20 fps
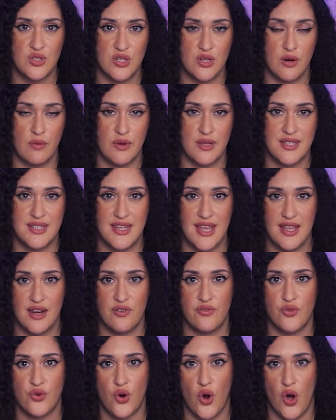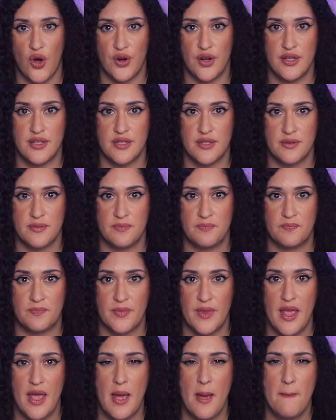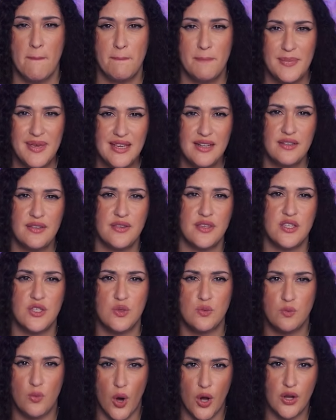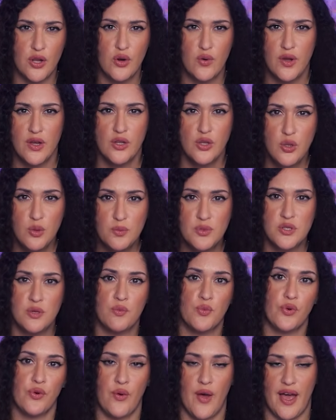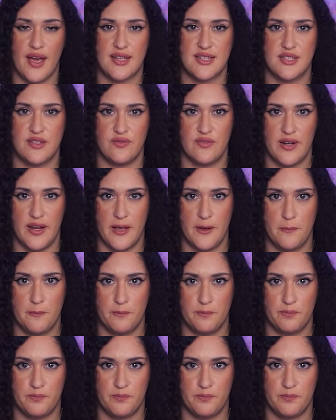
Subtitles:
series data for audit. Build these monitoring loops proactively.